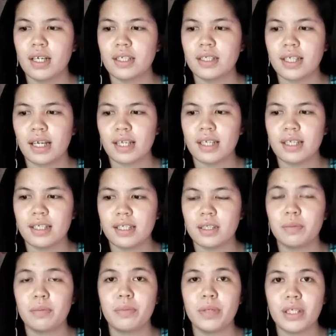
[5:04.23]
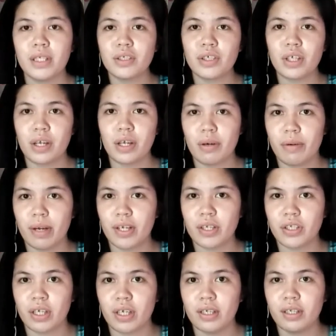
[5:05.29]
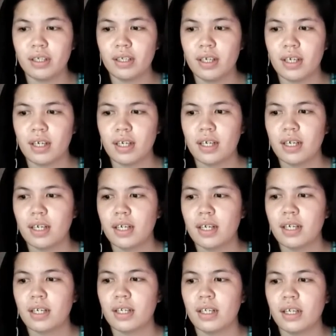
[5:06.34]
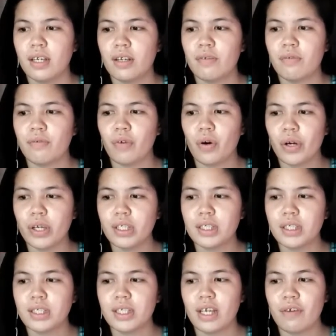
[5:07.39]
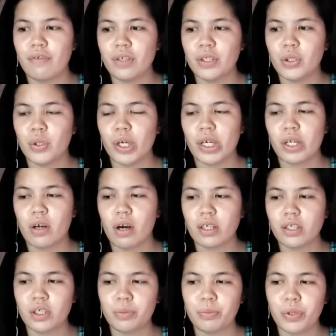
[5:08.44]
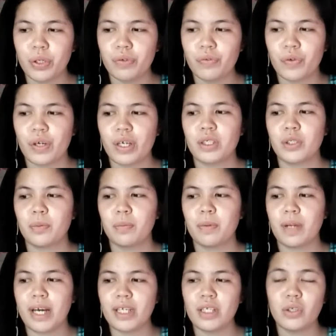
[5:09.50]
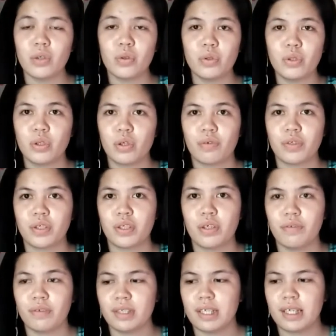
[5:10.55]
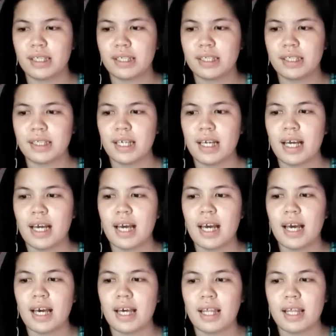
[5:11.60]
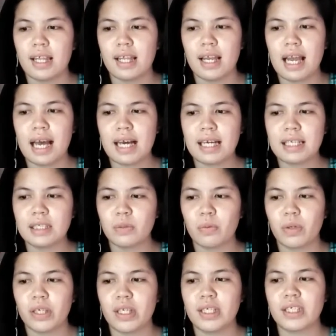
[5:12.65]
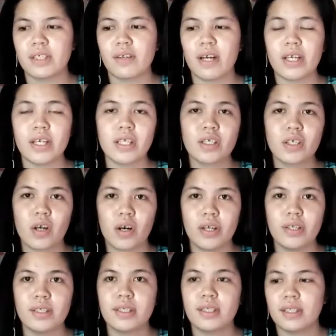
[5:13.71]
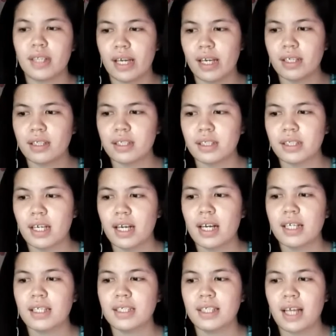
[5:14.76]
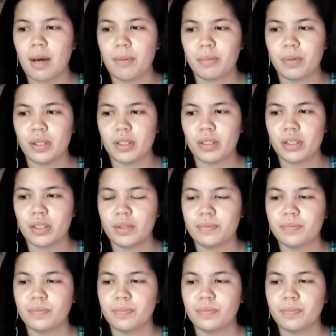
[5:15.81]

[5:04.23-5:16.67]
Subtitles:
Second is bill generation, invoice given to a customer for a supplied goods or services. And last one is credit card sales samples.